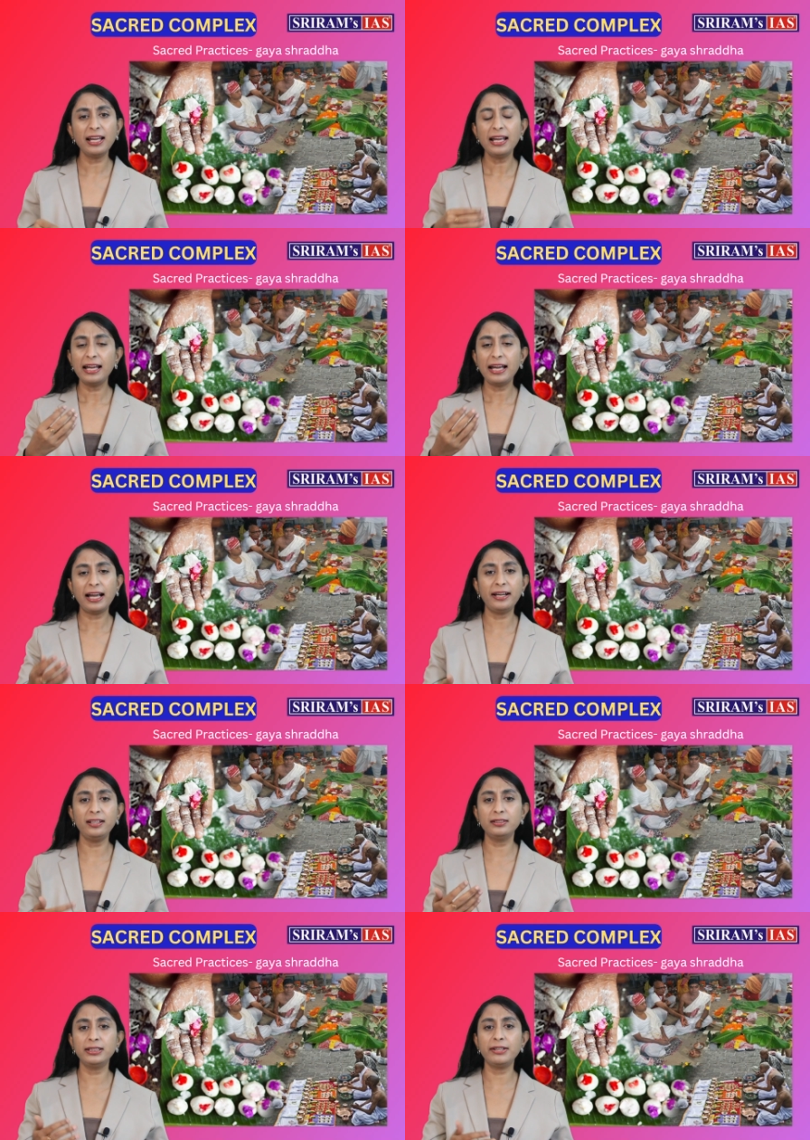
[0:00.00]
and they
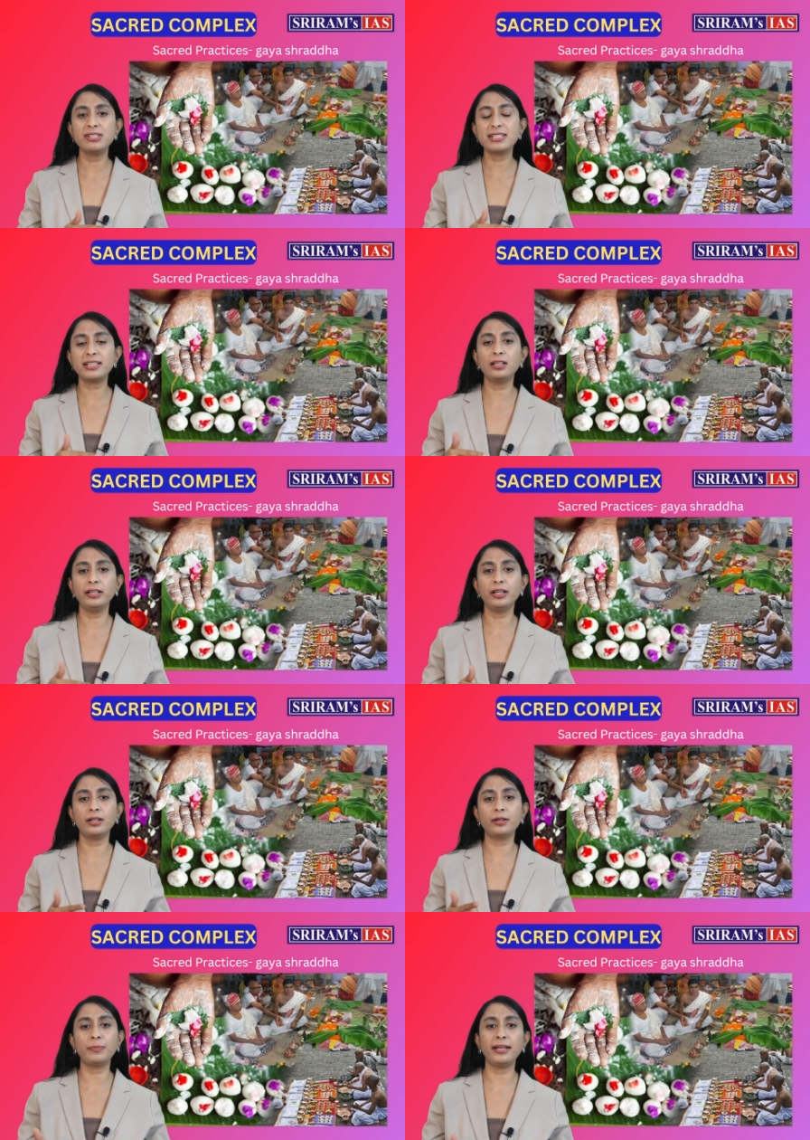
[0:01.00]
will sit
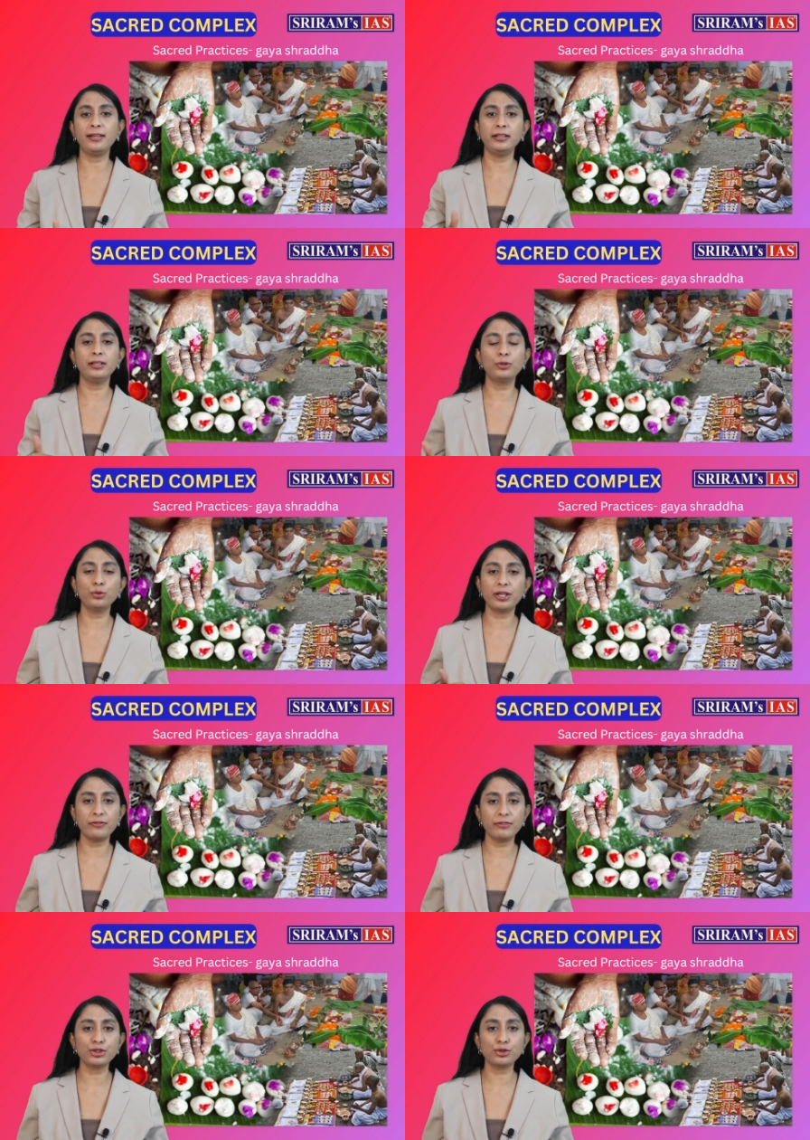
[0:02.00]
nearby, near to a river
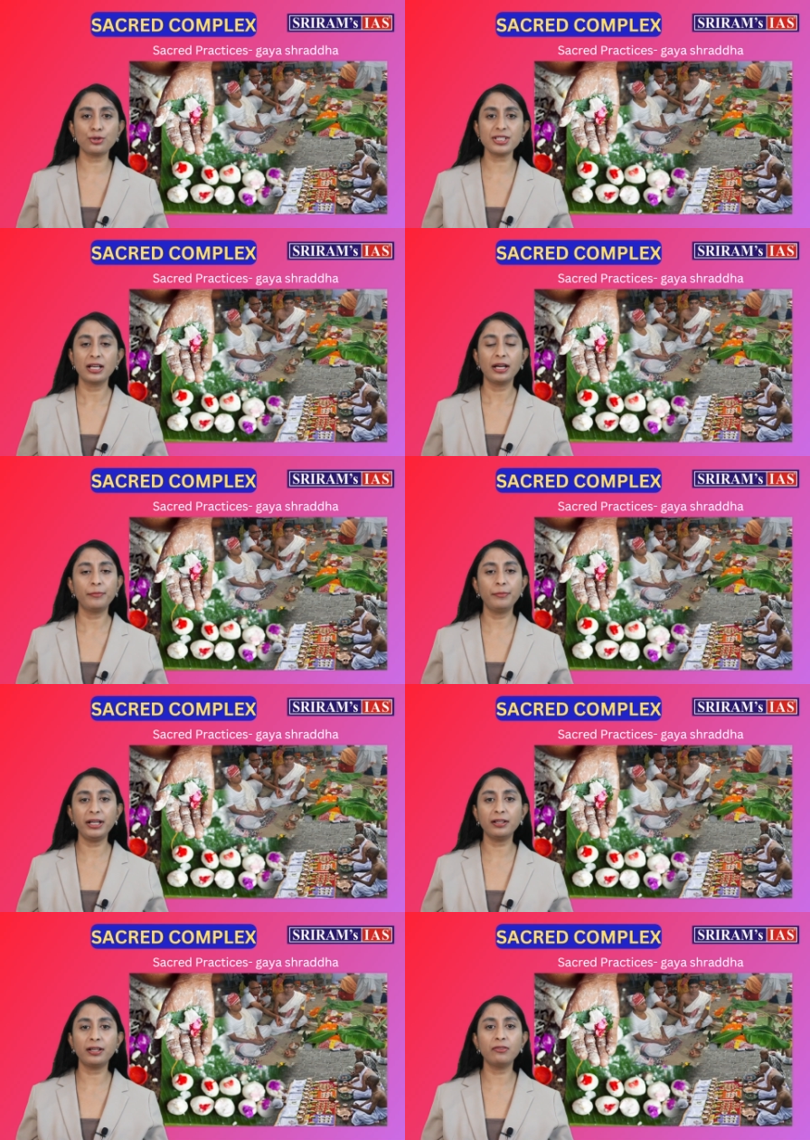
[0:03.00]
source, be it a
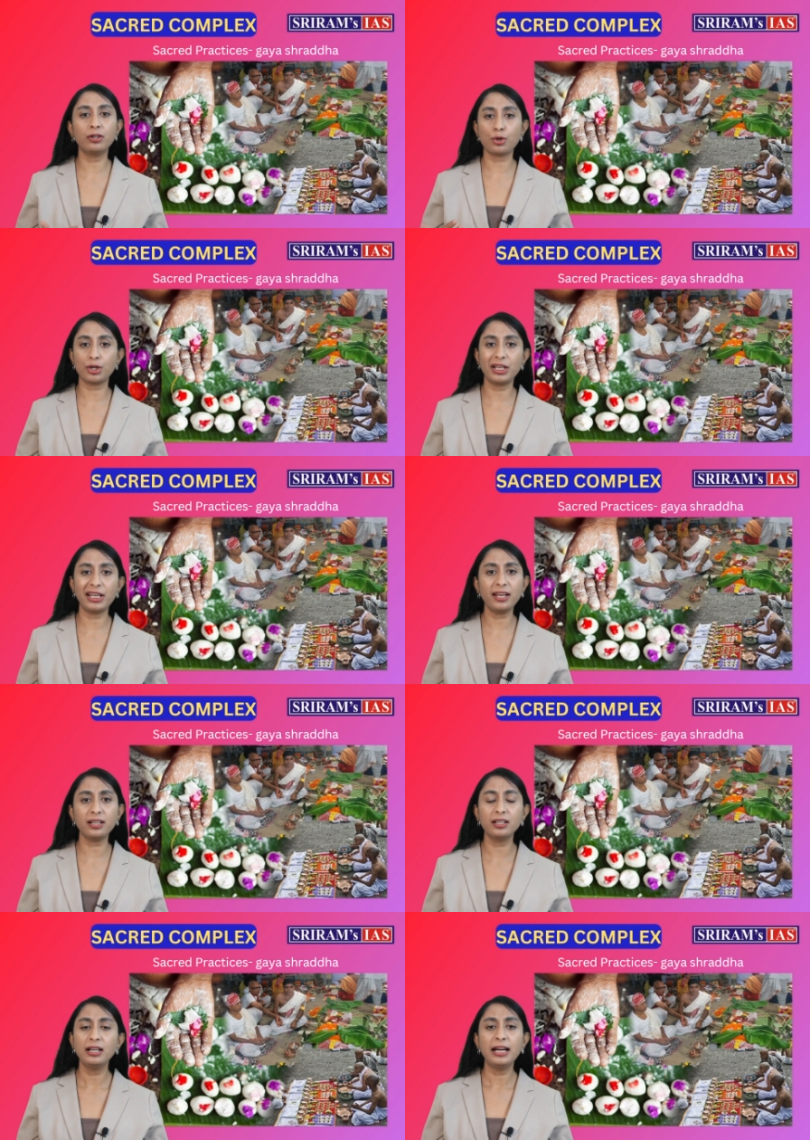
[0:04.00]
river or a lake,
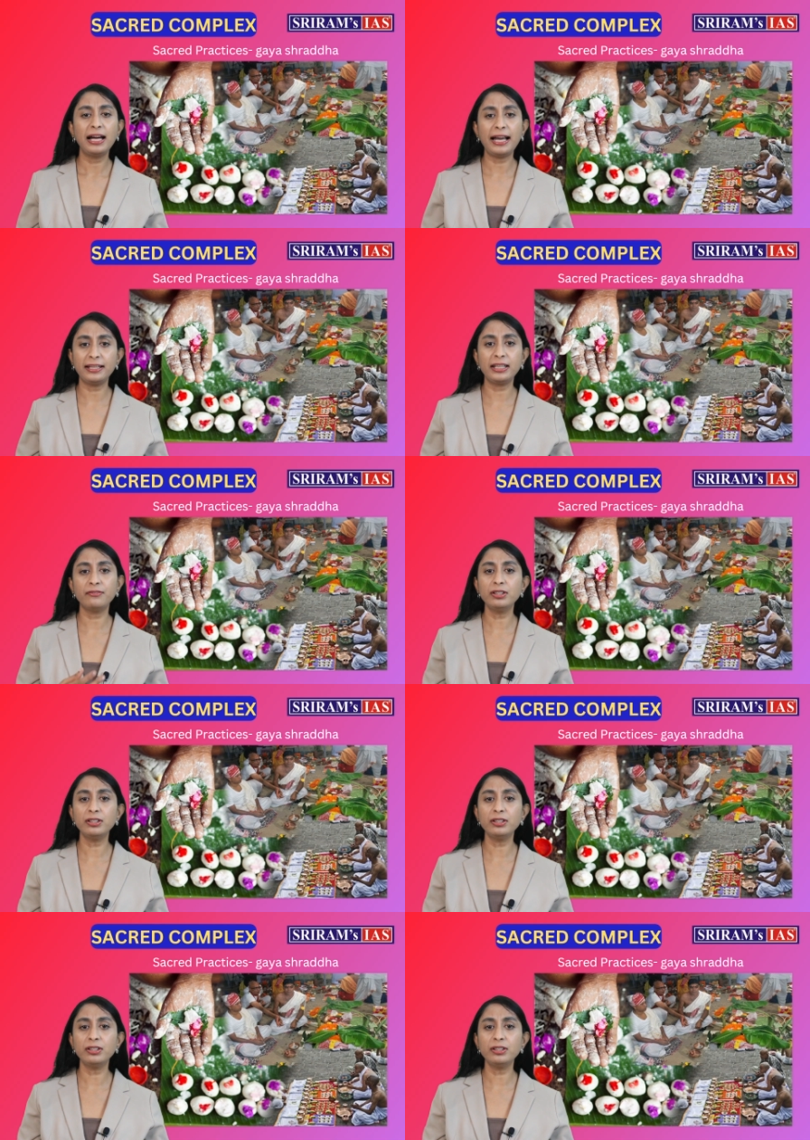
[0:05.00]
and they will